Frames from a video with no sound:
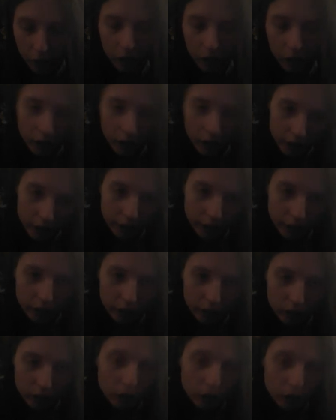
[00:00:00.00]
okay,
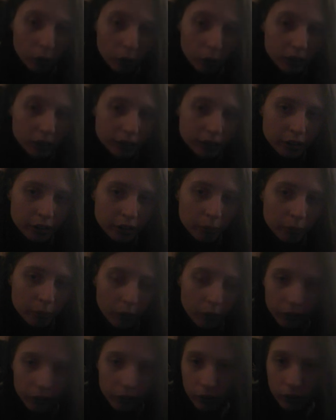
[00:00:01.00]
you're questioning
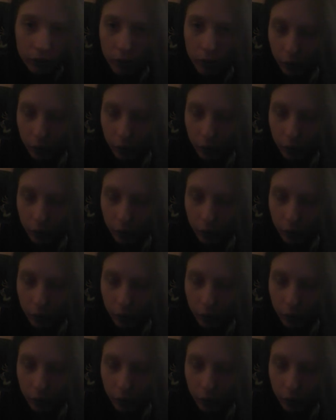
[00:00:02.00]
whether or